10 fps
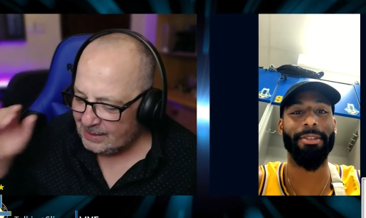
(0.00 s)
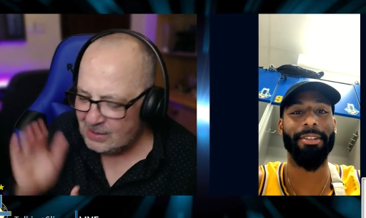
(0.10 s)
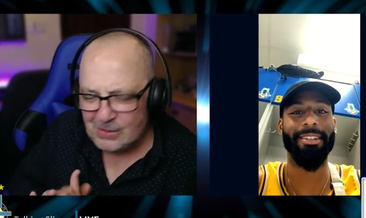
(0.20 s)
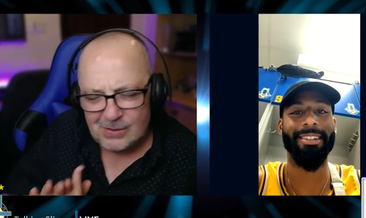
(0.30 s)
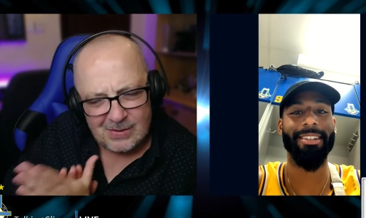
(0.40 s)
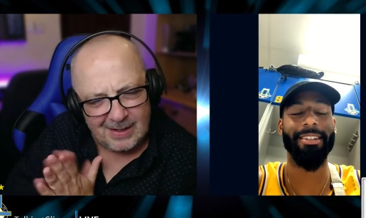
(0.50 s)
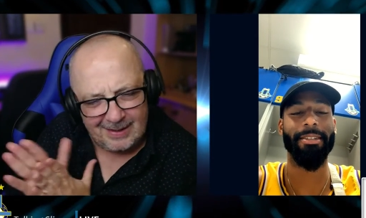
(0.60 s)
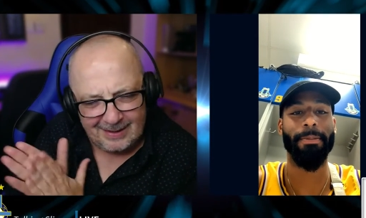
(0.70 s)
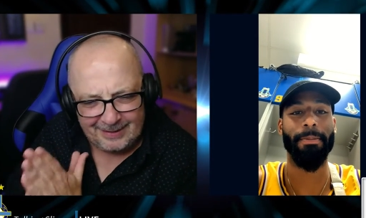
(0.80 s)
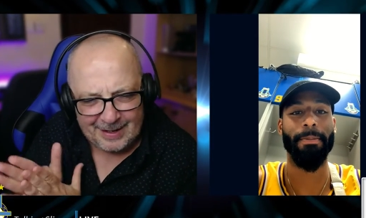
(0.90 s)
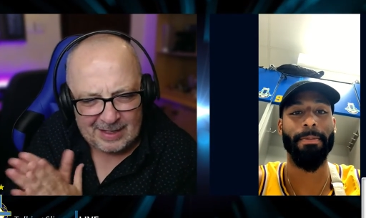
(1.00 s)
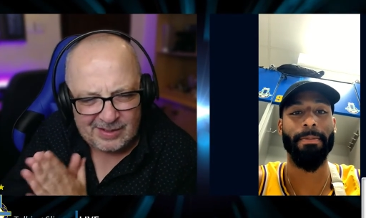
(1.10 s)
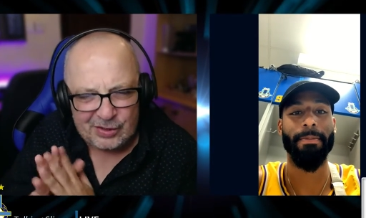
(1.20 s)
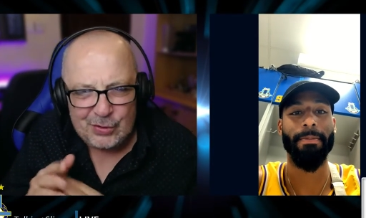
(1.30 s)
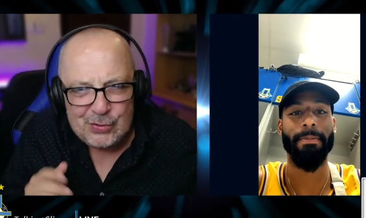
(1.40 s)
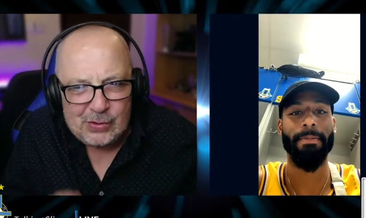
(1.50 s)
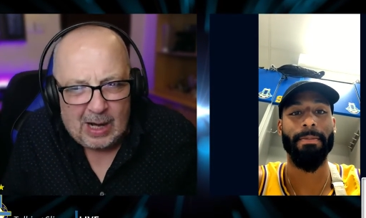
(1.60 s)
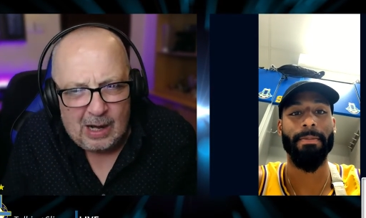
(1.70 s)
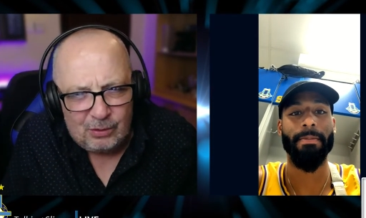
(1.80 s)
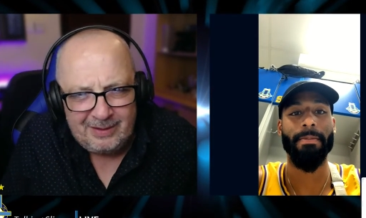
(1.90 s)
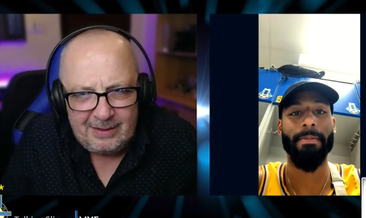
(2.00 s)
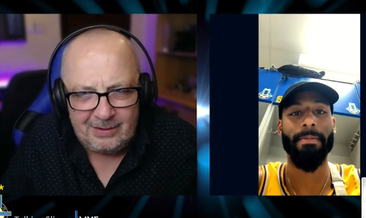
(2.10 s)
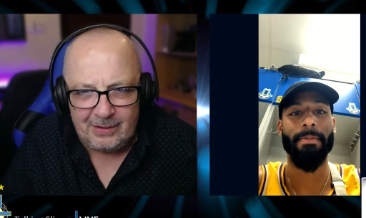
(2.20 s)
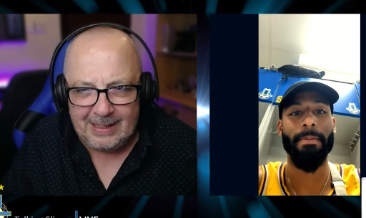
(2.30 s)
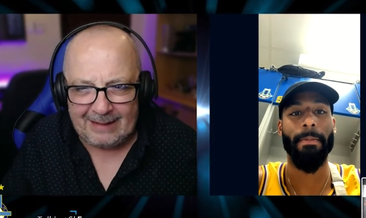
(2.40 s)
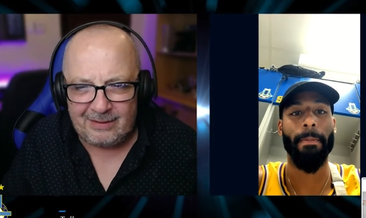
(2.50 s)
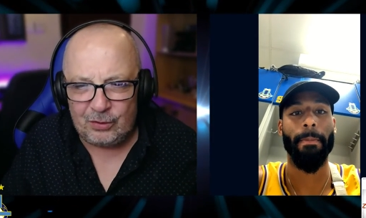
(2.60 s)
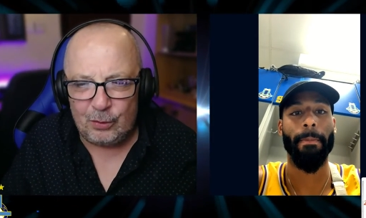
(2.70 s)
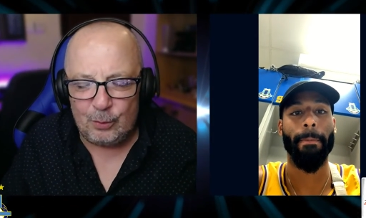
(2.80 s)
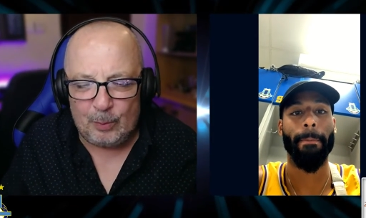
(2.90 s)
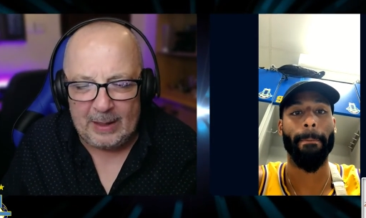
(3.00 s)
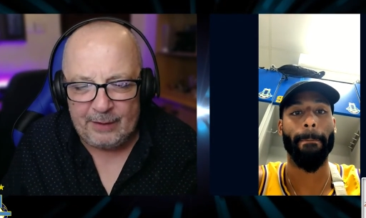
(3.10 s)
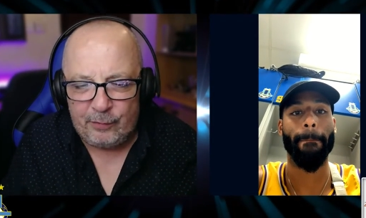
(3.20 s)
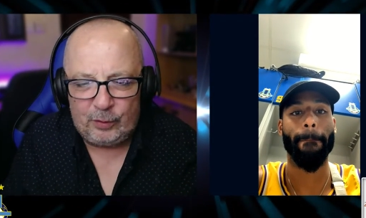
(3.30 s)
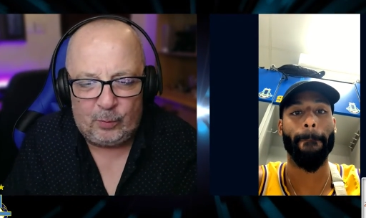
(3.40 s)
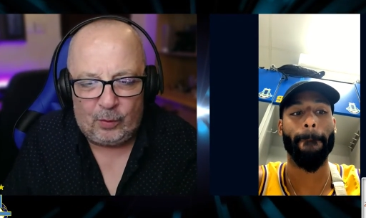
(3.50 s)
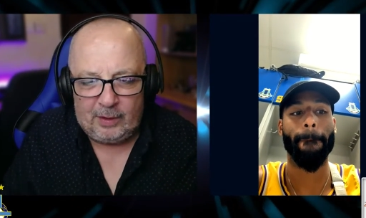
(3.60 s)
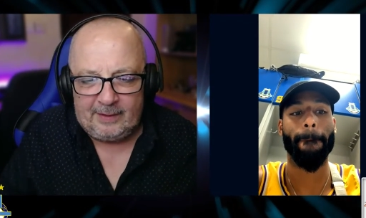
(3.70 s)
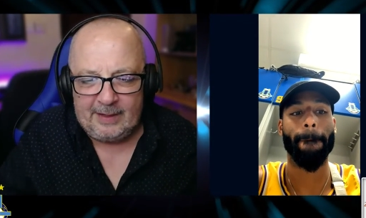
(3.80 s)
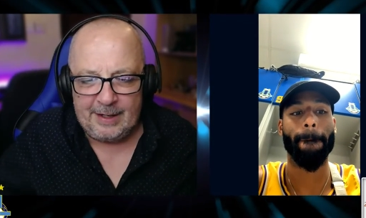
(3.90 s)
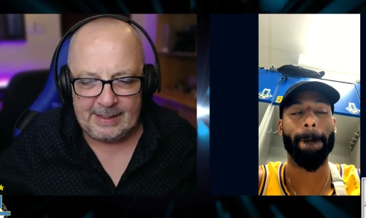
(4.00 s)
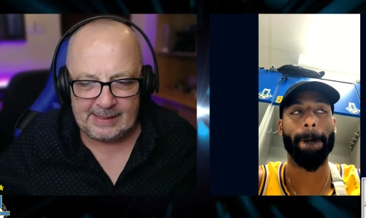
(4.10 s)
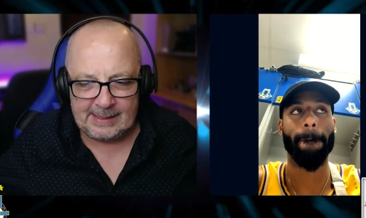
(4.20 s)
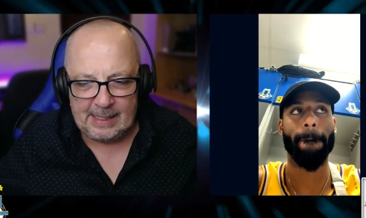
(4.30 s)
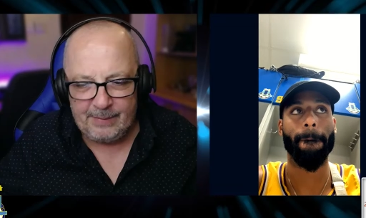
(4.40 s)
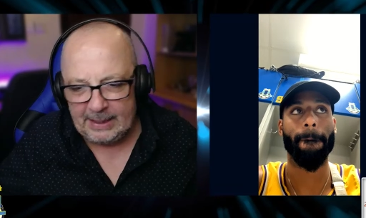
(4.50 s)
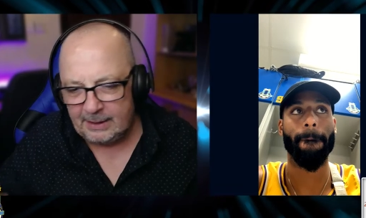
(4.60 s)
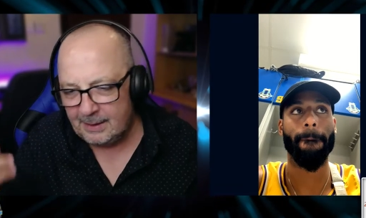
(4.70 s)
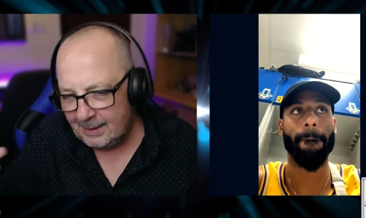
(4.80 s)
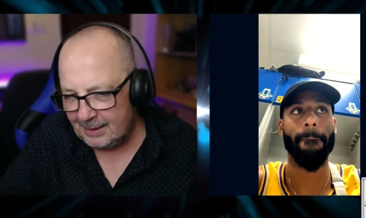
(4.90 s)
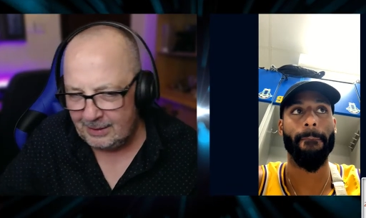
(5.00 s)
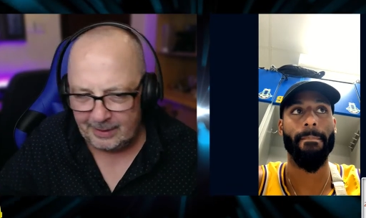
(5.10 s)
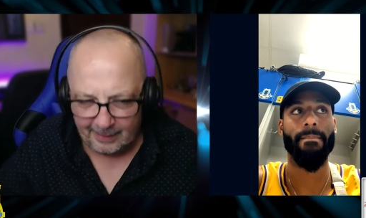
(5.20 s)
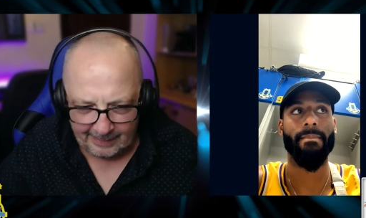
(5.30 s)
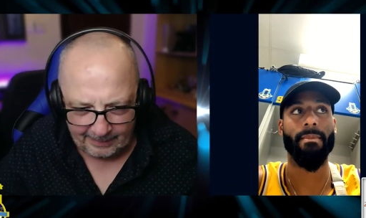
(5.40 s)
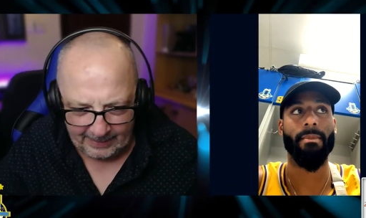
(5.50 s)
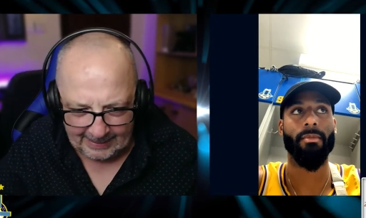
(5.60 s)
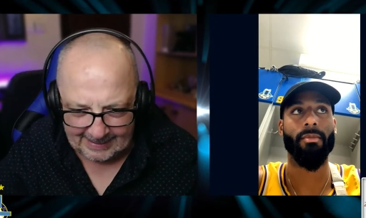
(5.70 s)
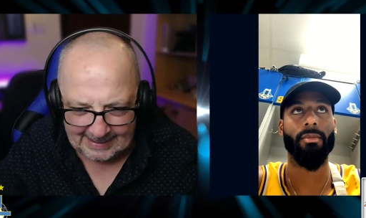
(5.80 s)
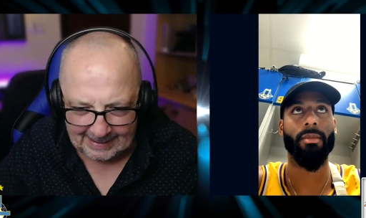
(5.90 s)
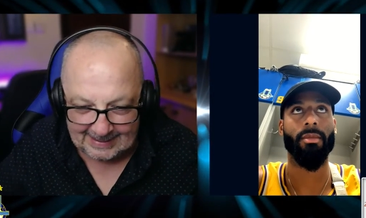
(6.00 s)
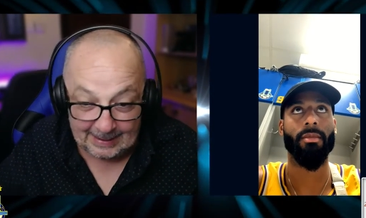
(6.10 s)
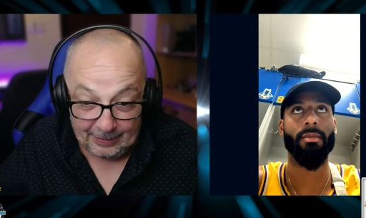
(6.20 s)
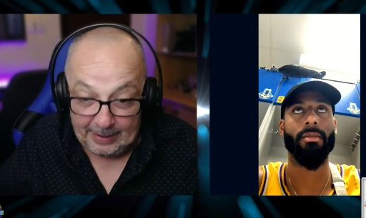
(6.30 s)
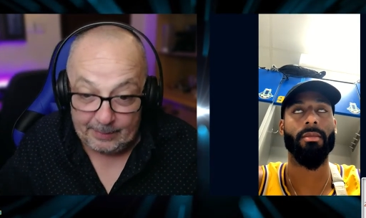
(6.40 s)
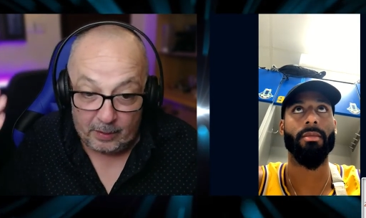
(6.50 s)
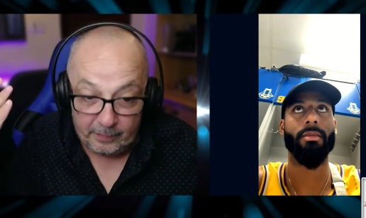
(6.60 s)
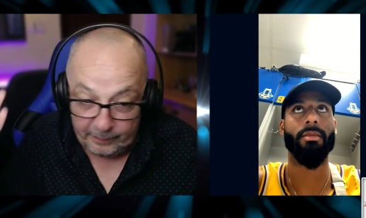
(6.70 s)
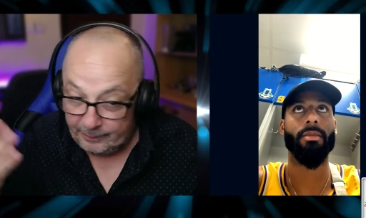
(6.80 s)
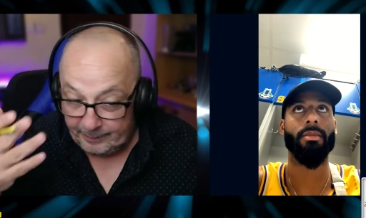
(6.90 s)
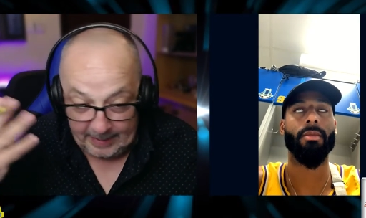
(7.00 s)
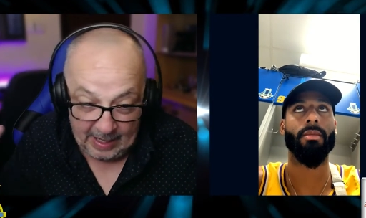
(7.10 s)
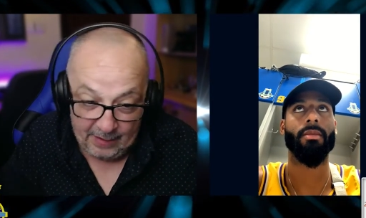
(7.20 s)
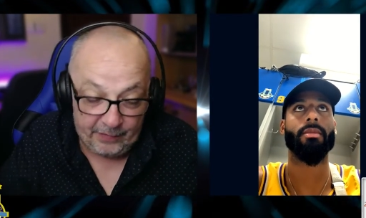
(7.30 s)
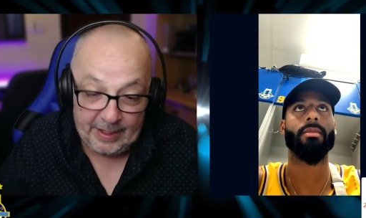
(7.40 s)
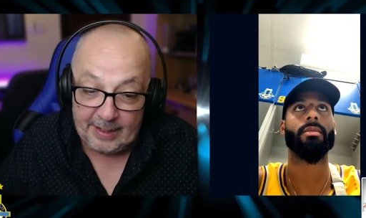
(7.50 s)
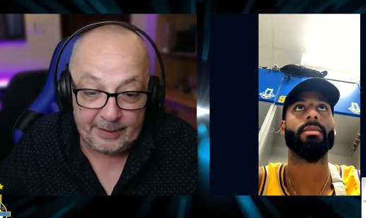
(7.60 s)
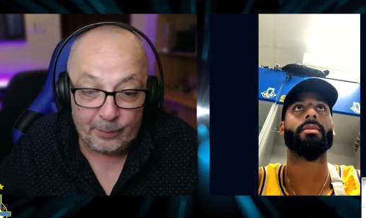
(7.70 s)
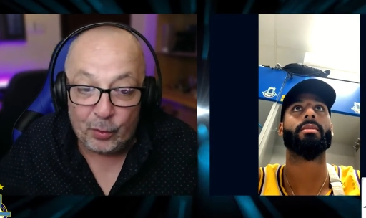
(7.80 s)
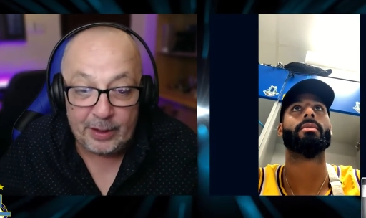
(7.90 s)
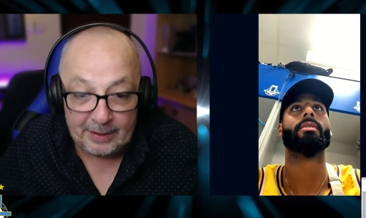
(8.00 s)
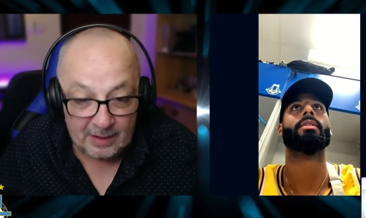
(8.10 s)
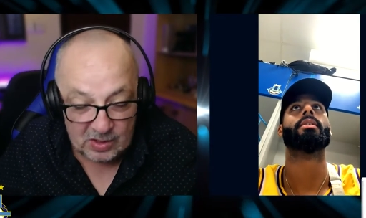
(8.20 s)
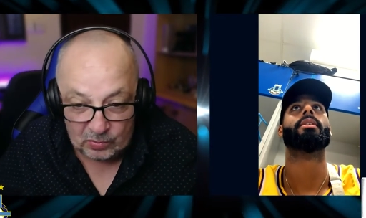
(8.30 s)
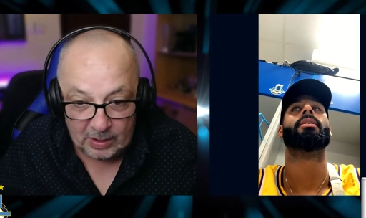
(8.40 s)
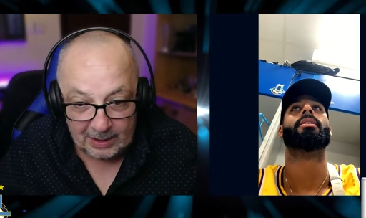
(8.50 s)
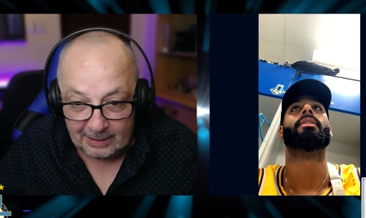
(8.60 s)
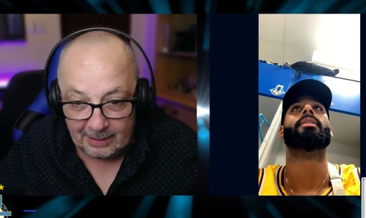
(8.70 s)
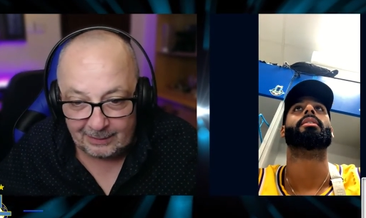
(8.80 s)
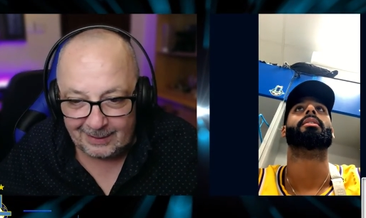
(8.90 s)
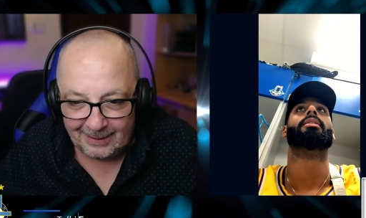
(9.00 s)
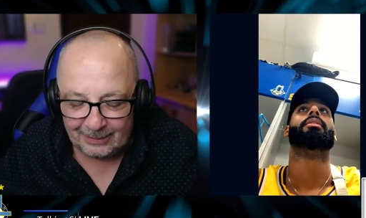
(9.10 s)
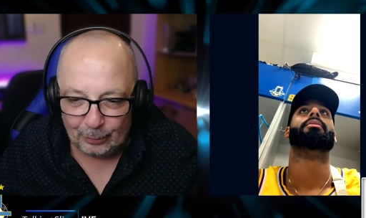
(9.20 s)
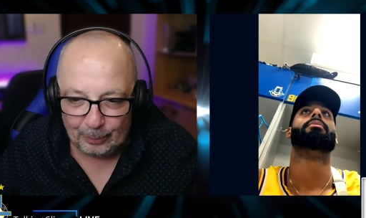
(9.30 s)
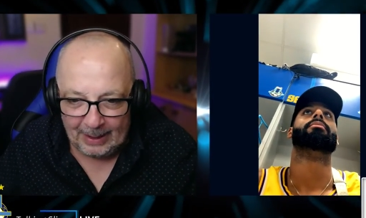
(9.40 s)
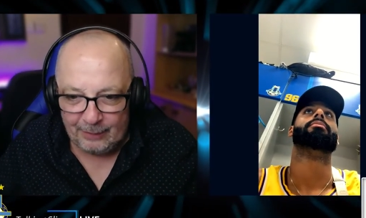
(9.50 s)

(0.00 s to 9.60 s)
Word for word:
Speaker 1: can you yeah. run us through how did you get to play football, Terence? I mean, you know, I mean, it's it's the dream of every other boy in this world, you know, to